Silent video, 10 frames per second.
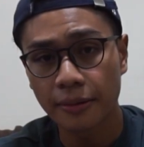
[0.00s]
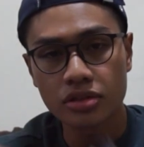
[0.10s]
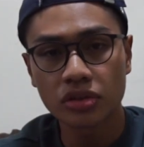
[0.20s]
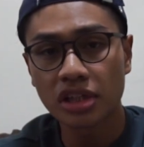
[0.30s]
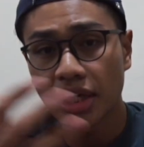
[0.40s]

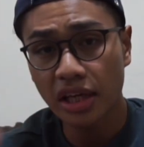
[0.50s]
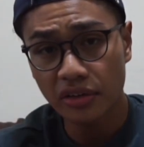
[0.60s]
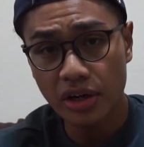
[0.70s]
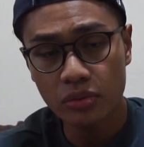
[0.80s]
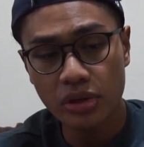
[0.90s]
So turning it
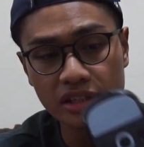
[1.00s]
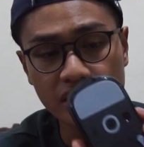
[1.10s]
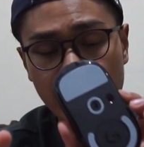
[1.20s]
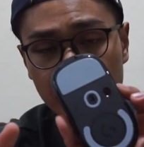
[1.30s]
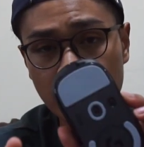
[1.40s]
around, we actually
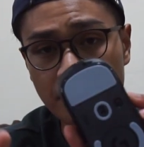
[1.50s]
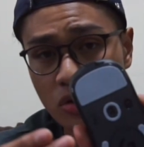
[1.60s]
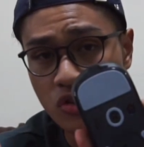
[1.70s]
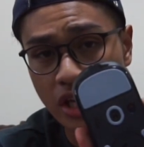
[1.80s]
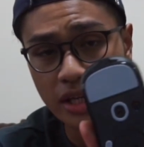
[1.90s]
have the
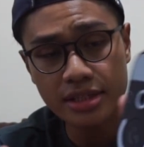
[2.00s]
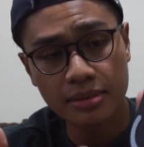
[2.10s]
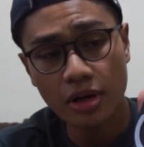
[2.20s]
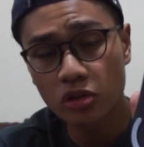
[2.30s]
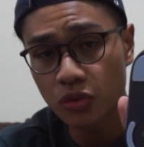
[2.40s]
mouse skates and mouse